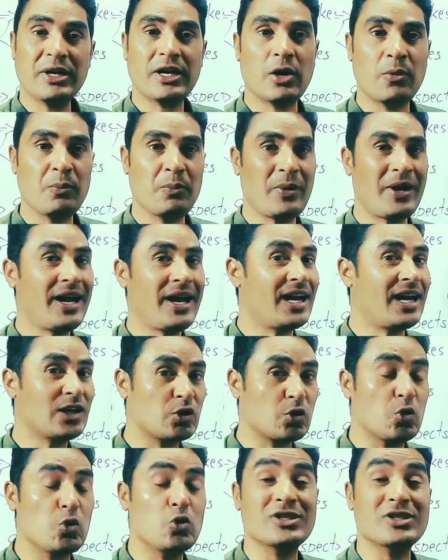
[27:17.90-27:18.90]
compare
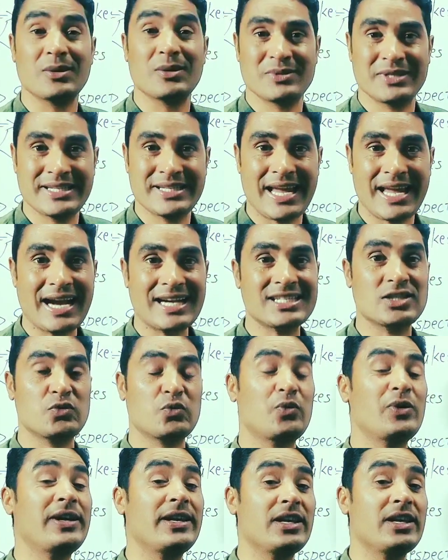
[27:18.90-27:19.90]
two subjects,
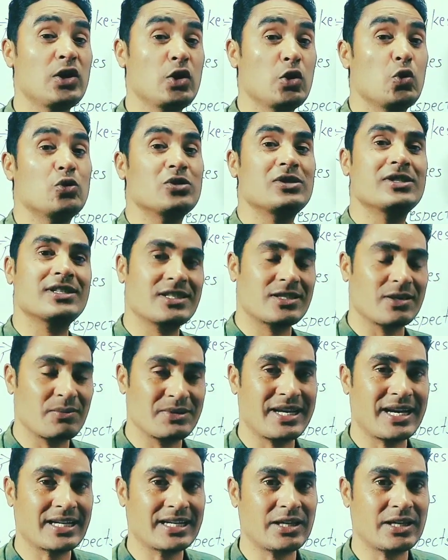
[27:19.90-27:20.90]
we use
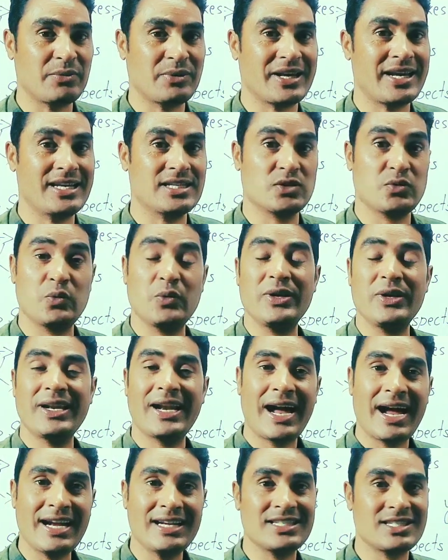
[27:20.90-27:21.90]
subjective case. We
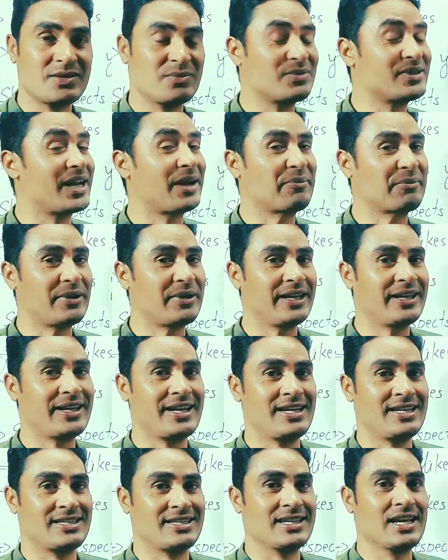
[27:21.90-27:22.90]
write subjective
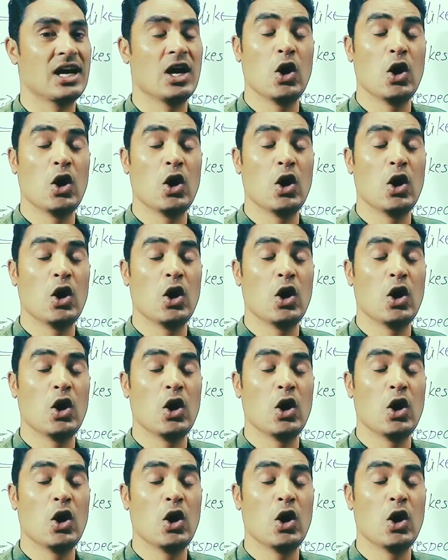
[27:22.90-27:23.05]
case.